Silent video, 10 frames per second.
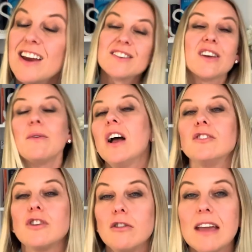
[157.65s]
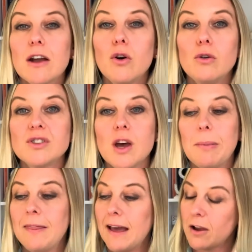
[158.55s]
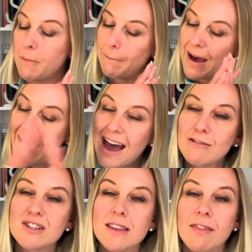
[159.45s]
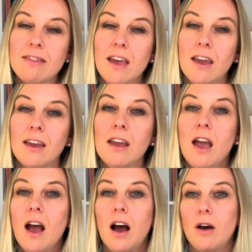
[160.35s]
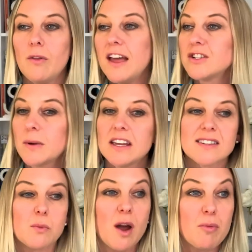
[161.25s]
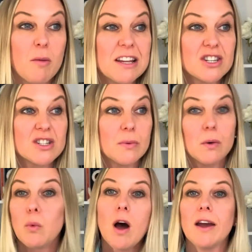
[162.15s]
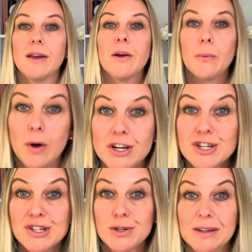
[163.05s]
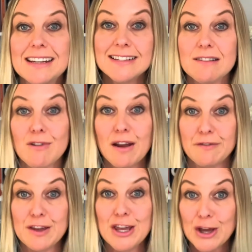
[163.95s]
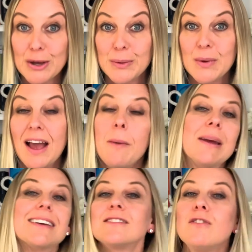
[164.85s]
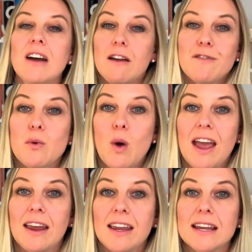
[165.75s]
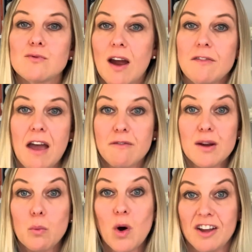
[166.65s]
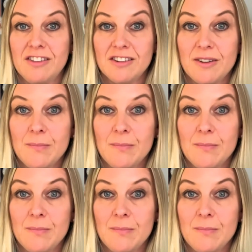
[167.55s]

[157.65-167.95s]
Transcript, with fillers: So don't get caught up in that comparison thing. Oh, they're doing it, so I probably should do it. Why? Why should you do it? Is it right for you? Because not every way is right for everyone.